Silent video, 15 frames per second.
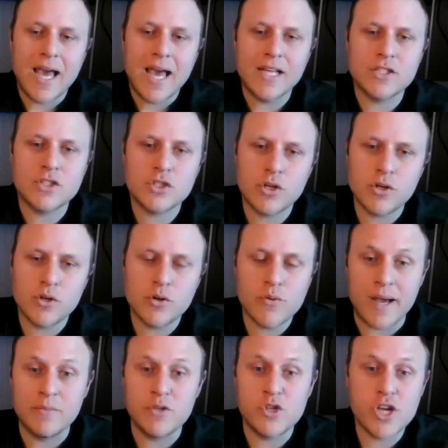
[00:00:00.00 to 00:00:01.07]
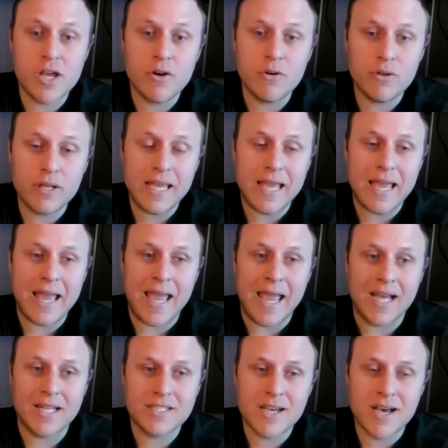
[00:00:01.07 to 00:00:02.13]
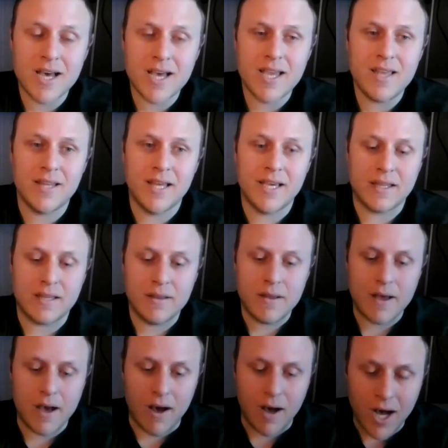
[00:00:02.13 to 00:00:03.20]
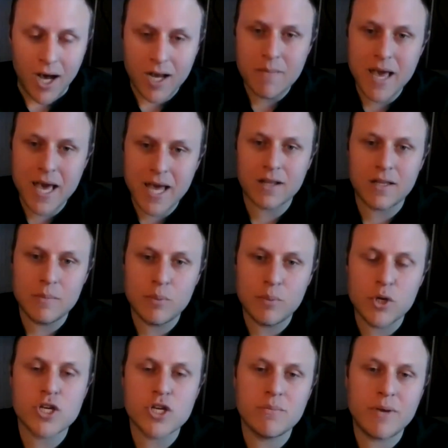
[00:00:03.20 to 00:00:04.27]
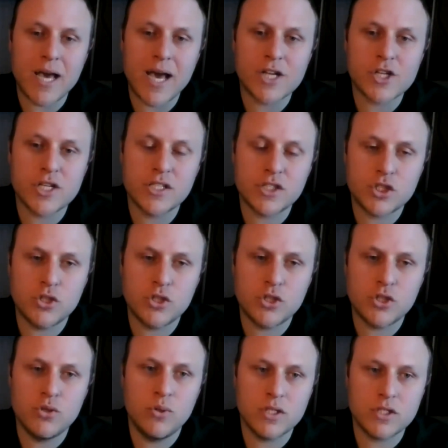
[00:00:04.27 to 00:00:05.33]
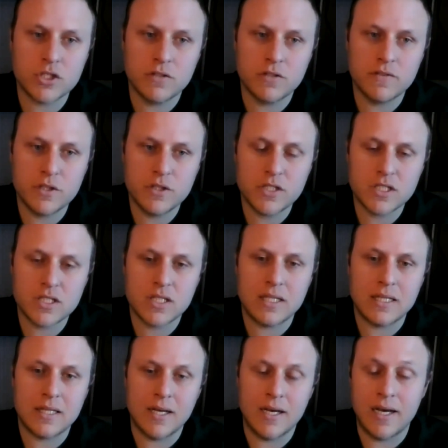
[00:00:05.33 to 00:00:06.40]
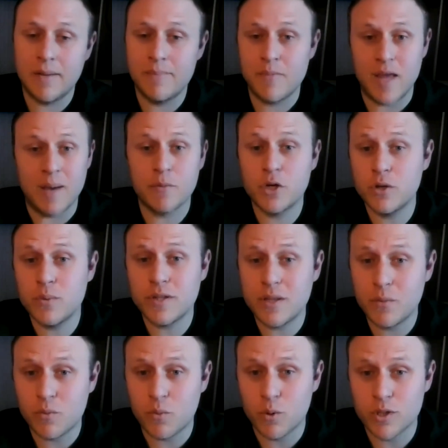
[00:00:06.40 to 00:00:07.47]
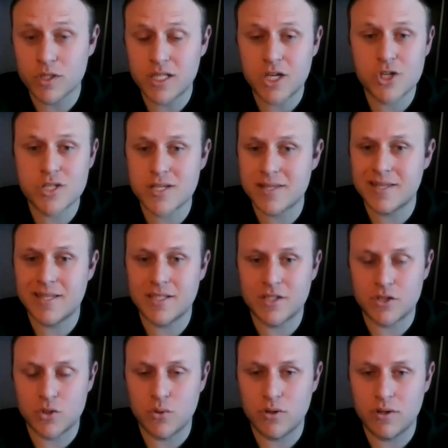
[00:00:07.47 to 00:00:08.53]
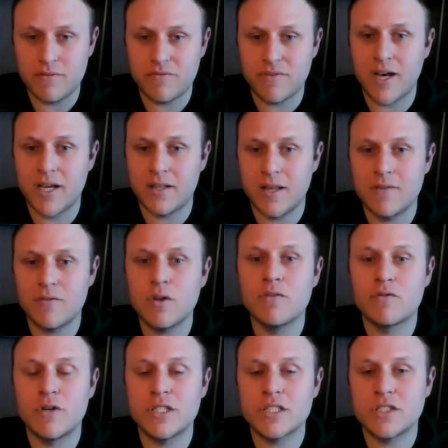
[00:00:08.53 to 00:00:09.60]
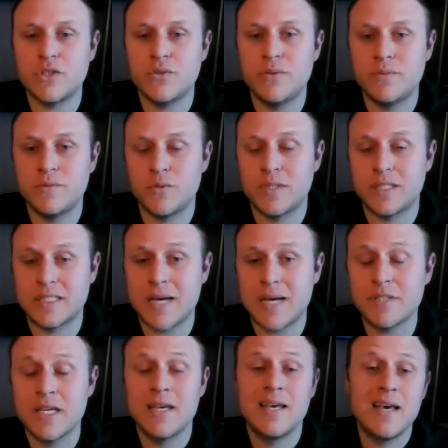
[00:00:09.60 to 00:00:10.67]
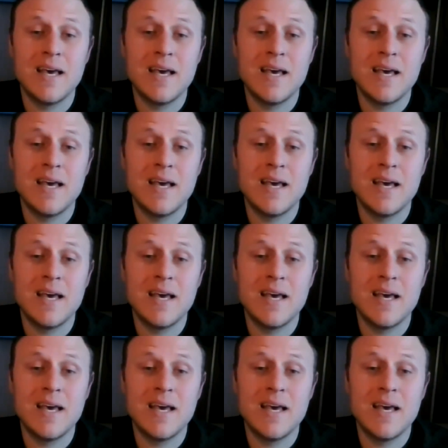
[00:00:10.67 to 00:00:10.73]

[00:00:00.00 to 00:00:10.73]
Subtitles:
And so I'm generally anti like automatically pushing patches to servers. I'm good with it with workstations. I think that's a totally fine level of risk to accept.